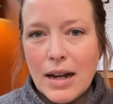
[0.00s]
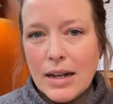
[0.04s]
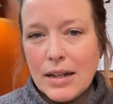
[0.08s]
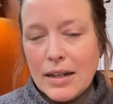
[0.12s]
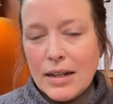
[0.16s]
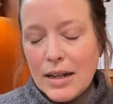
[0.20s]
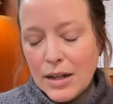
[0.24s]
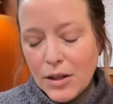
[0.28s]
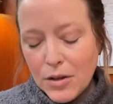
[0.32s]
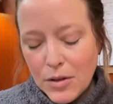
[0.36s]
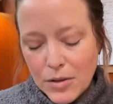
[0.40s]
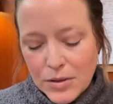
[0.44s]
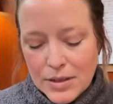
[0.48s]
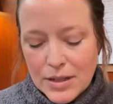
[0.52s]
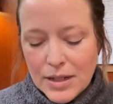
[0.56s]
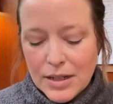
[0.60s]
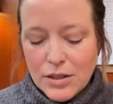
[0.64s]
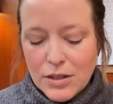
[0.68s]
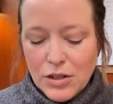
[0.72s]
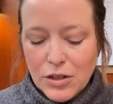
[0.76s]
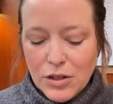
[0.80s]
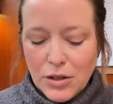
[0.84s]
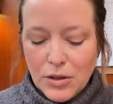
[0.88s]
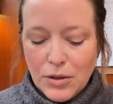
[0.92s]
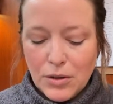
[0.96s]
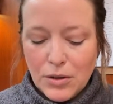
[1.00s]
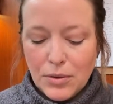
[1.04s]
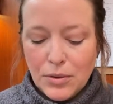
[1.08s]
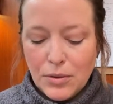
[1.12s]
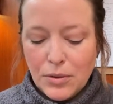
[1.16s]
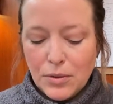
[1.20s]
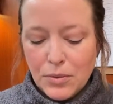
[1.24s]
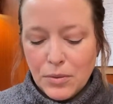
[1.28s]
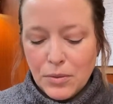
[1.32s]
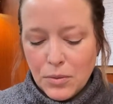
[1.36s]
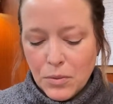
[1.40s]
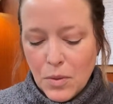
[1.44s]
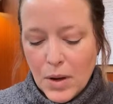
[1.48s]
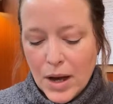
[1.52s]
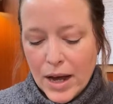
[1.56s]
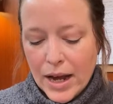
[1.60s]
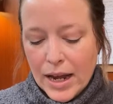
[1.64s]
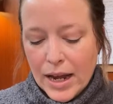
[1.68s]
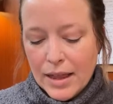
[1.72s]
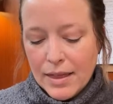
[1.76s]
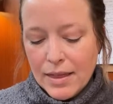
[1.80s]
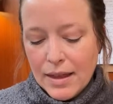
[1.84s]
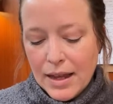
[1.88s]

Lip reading: And that goes into why